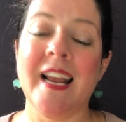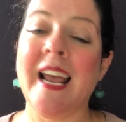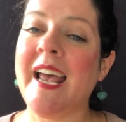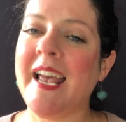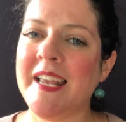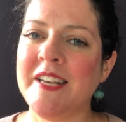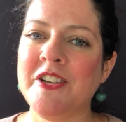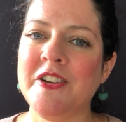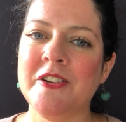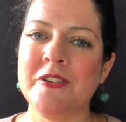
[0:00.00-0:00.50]

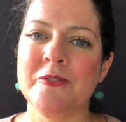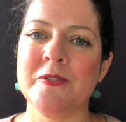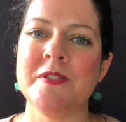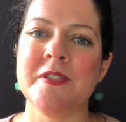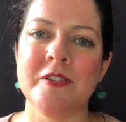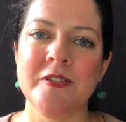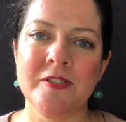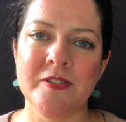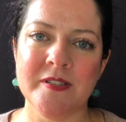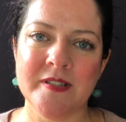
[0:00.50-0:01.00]
And you can also
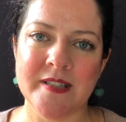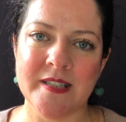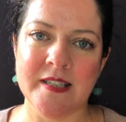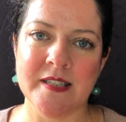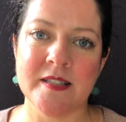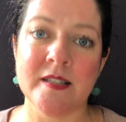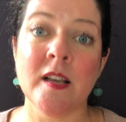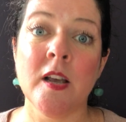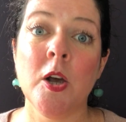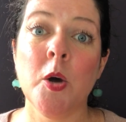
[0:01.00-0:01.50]
use
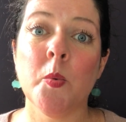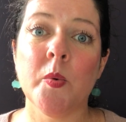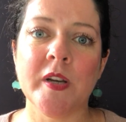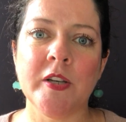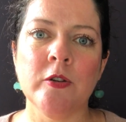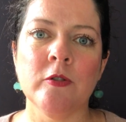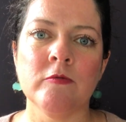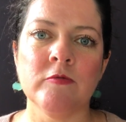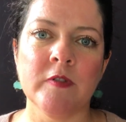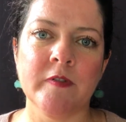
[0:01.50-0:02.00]
this when
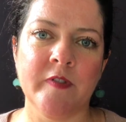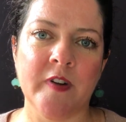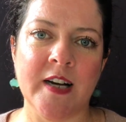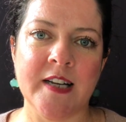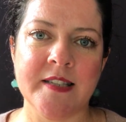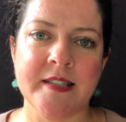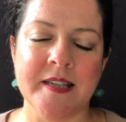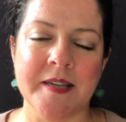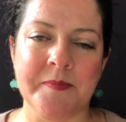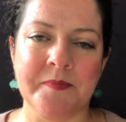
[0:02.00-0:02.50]
you're
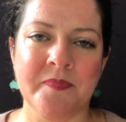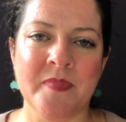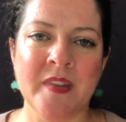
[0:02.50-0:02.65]
revising.